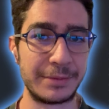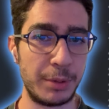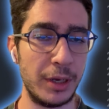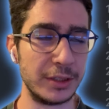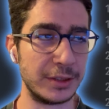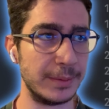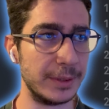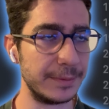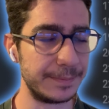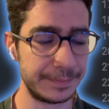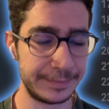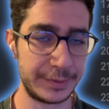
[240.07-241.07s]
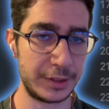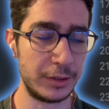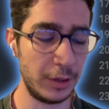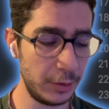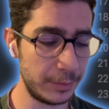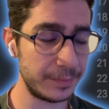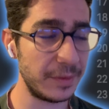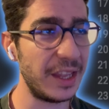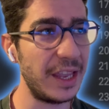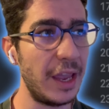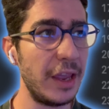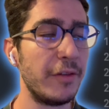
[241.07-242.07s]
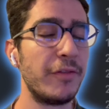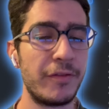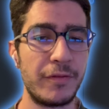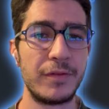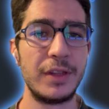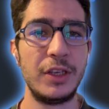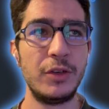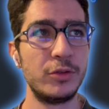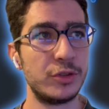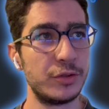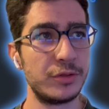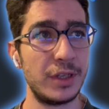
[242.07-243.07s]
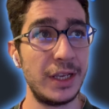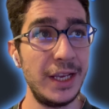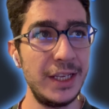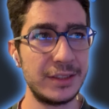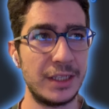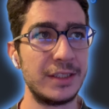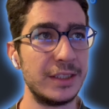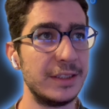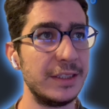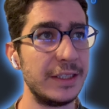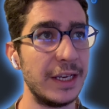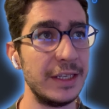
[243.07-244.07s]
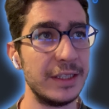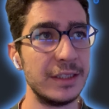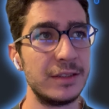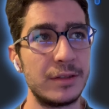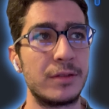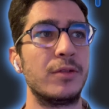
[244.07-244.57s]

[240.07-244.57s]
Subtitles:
possible. So if the user is authenticated